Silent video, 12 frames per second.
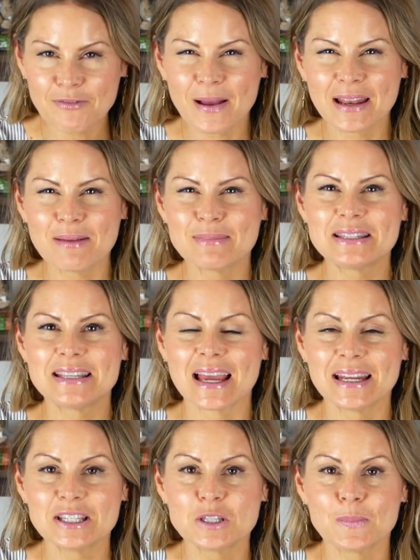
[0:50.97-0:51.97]
My name is
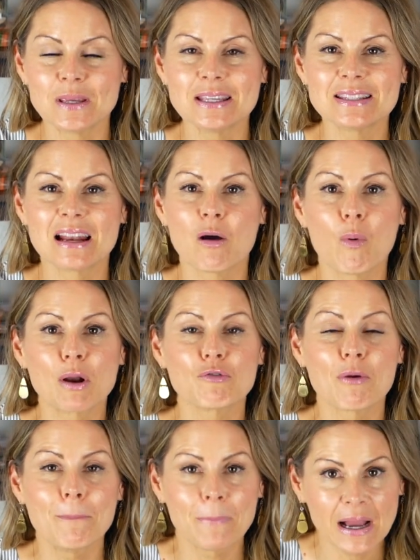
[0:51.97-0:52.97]
Dani Spies, and I want to
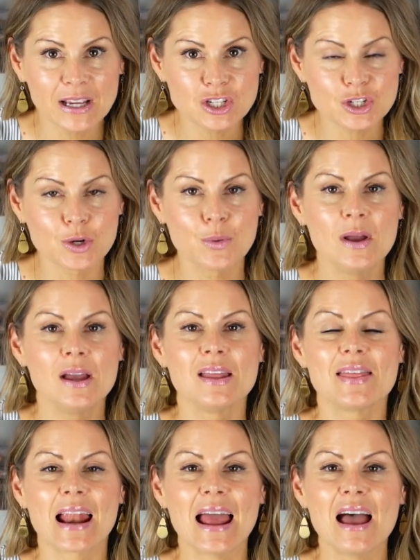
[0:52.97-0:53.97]
remind you
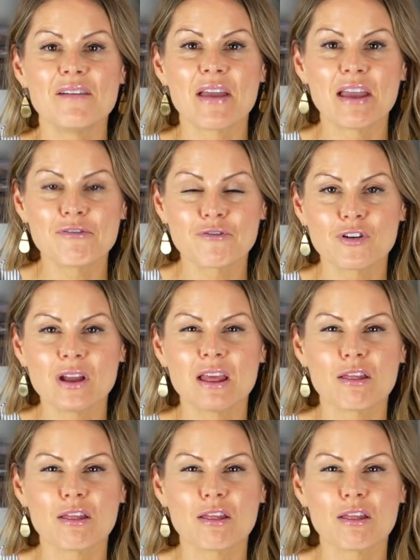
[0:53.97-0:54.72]
that I have a free